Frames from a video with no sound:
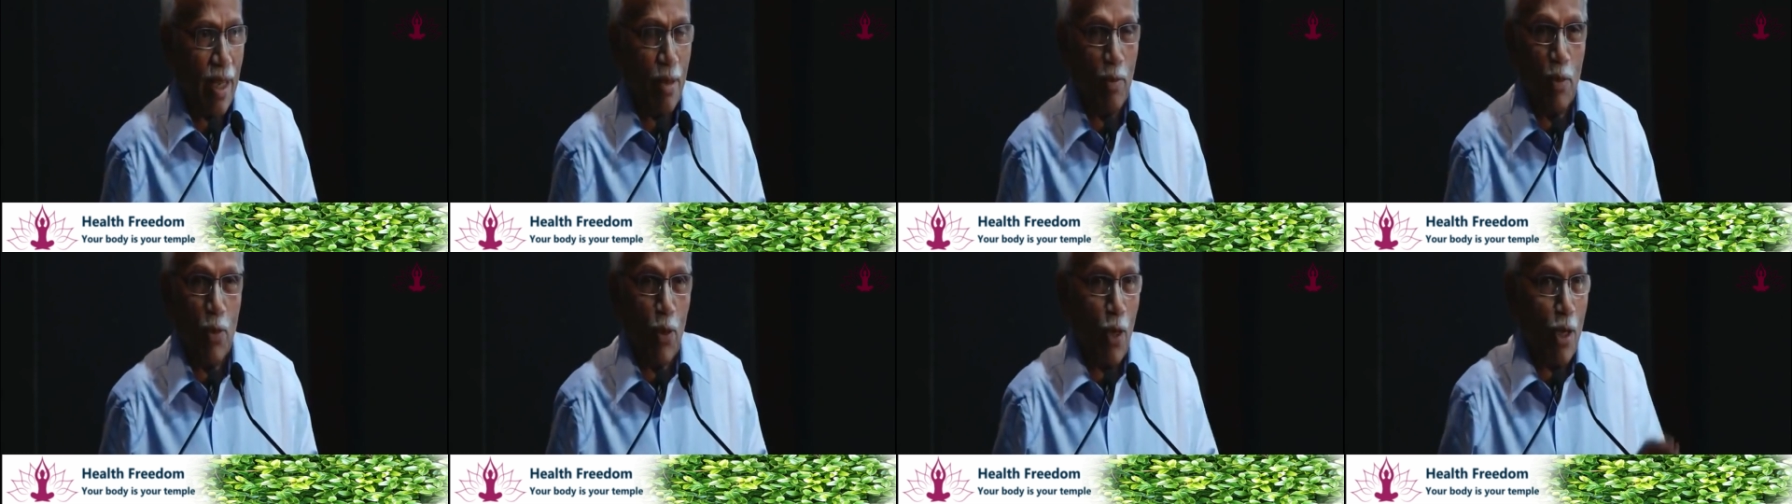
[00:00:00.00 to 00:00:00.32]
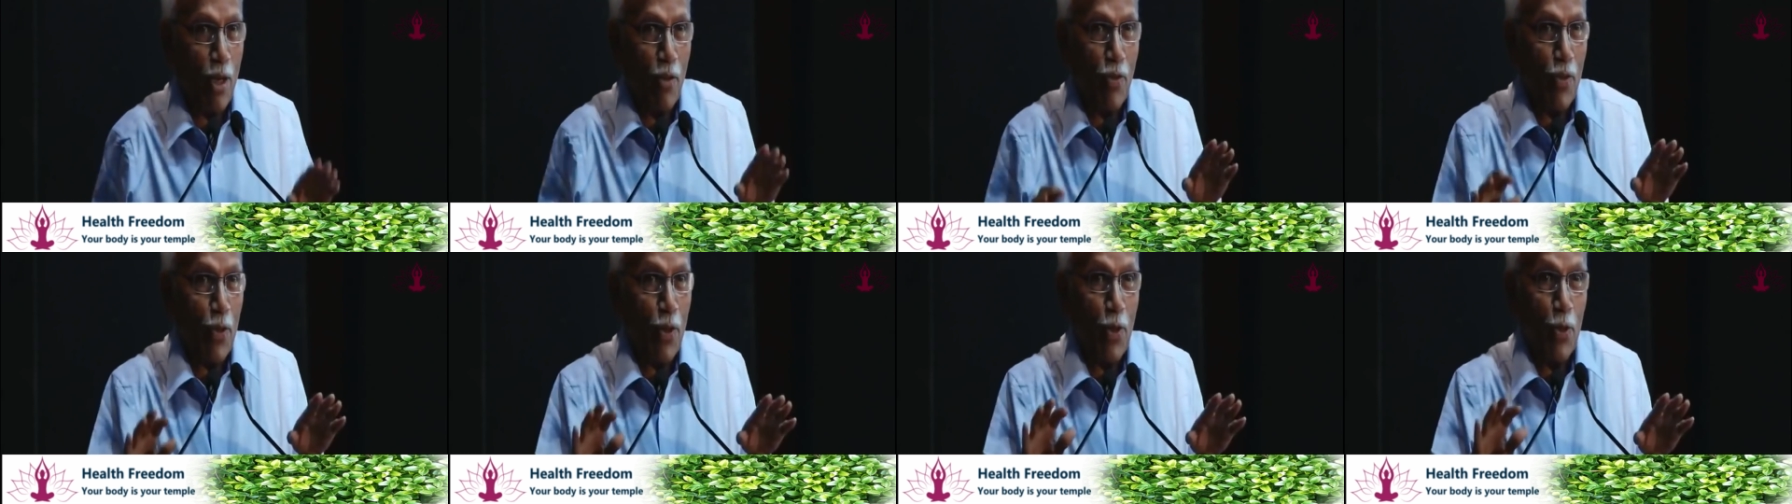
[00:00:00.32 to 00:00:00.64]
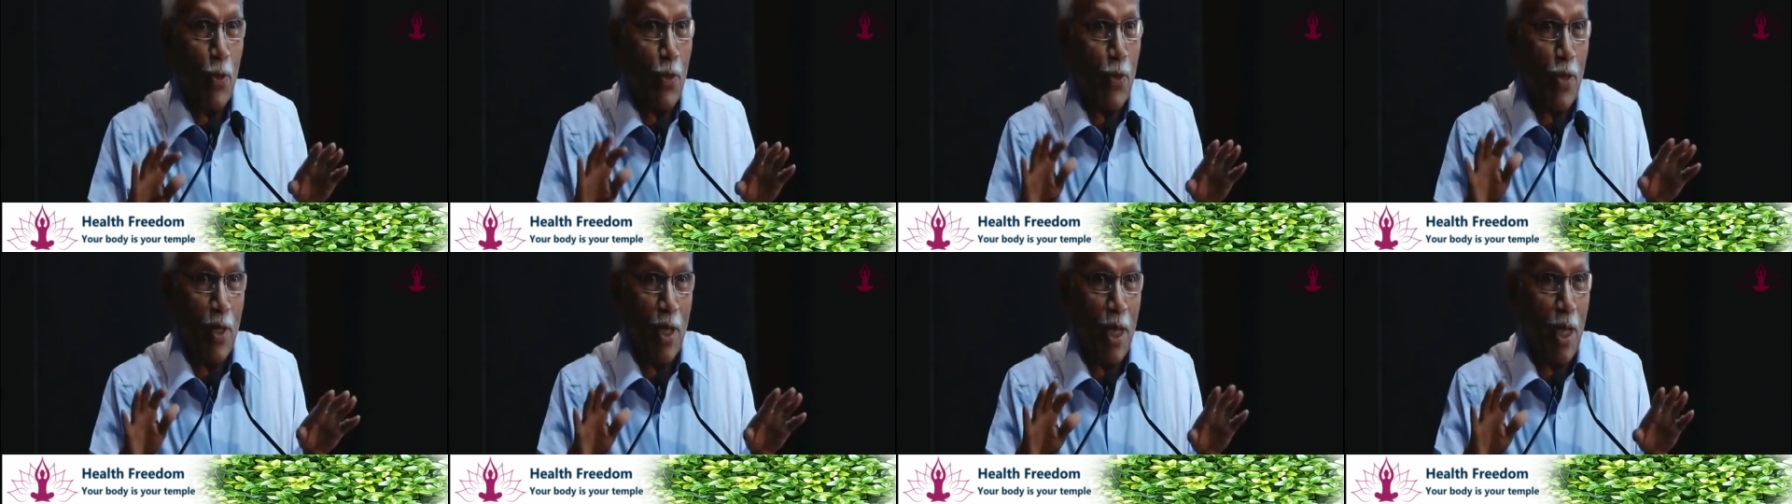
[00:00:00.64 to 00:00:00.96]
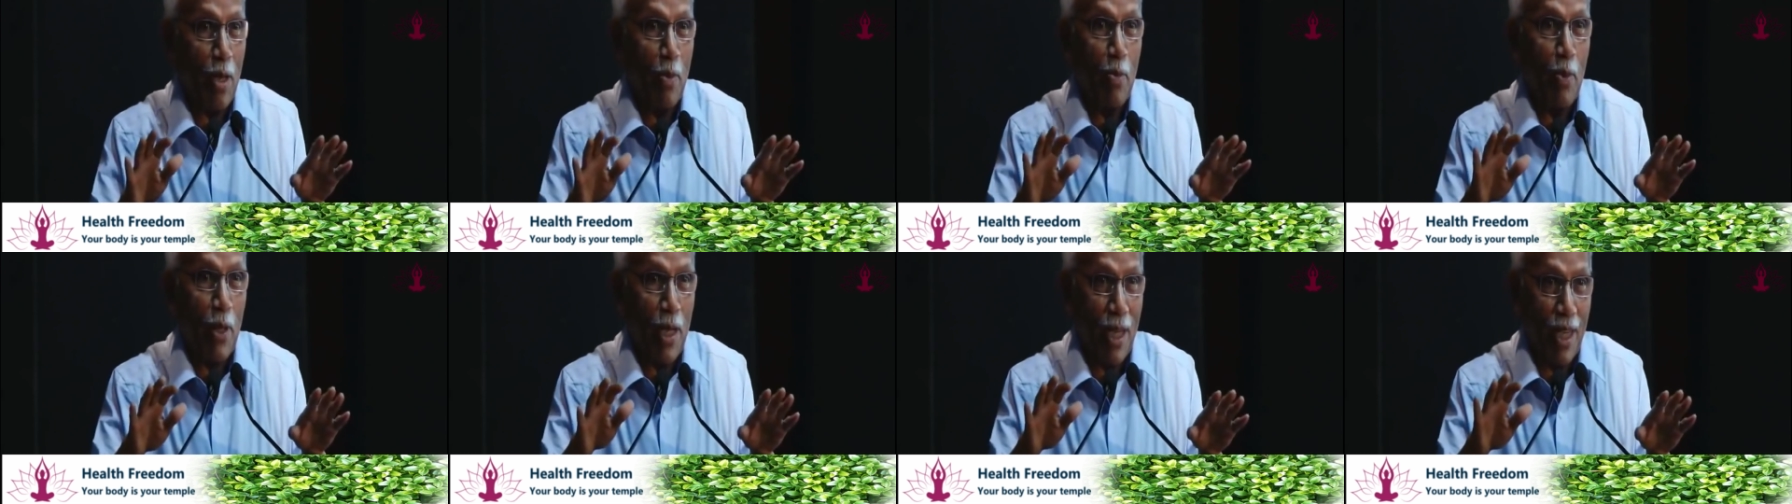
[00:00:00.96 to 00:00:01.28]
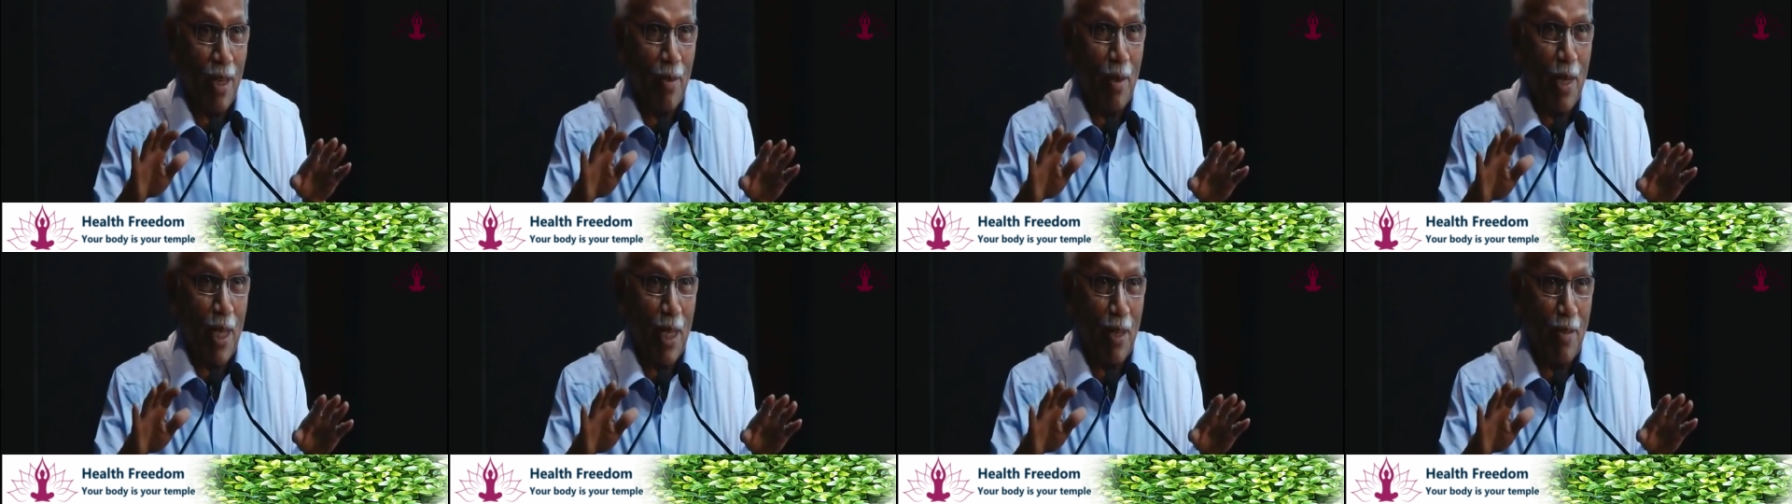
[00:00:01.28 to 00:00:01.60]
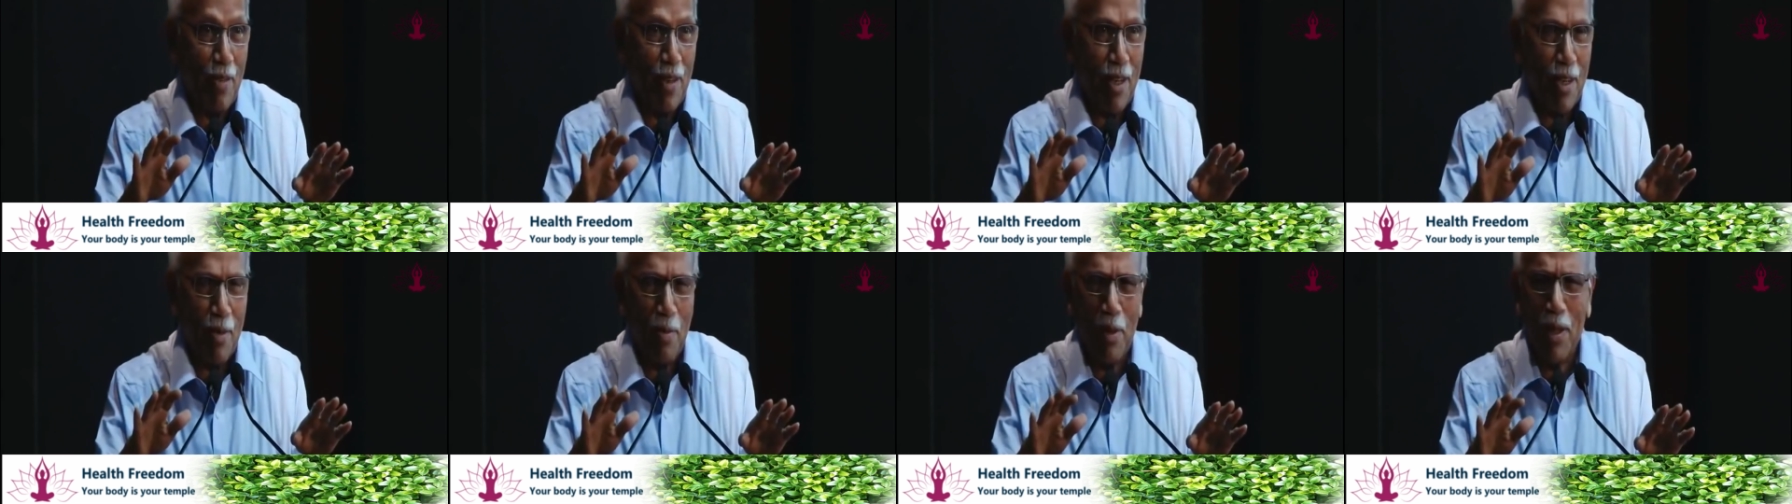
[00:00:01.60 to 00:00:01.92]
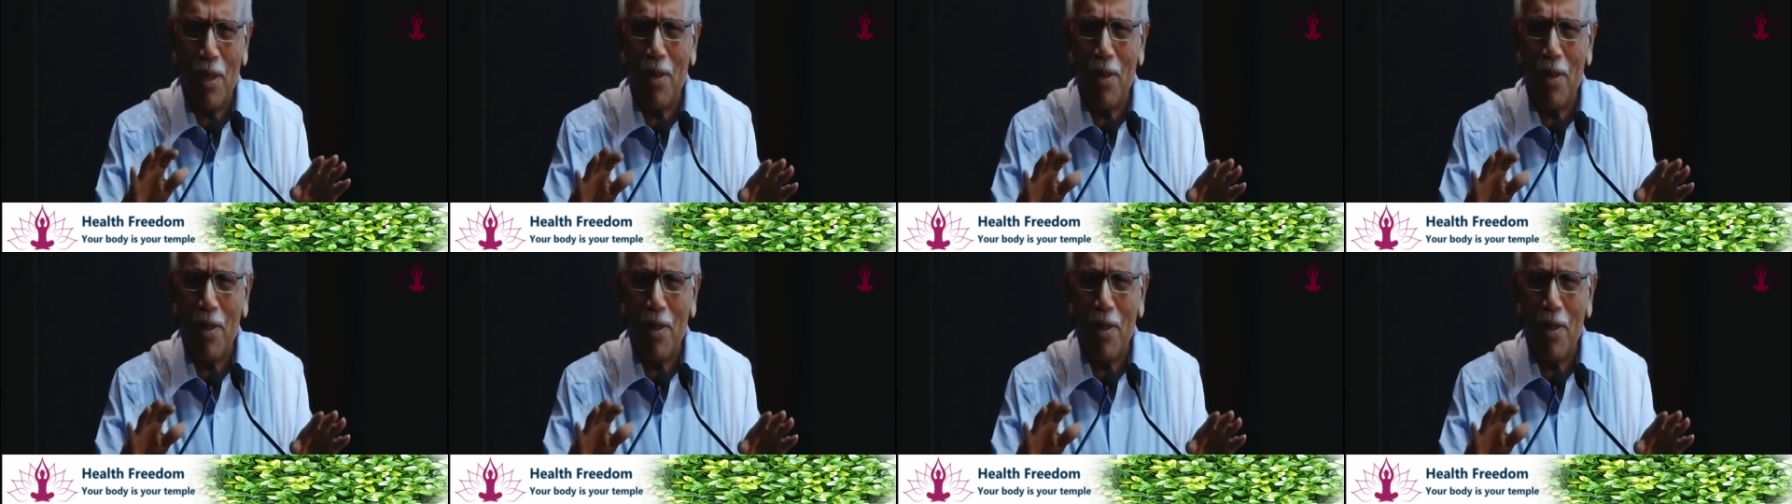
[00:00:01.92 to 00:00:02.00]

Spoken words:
I'm sorry for using unparliamentary words,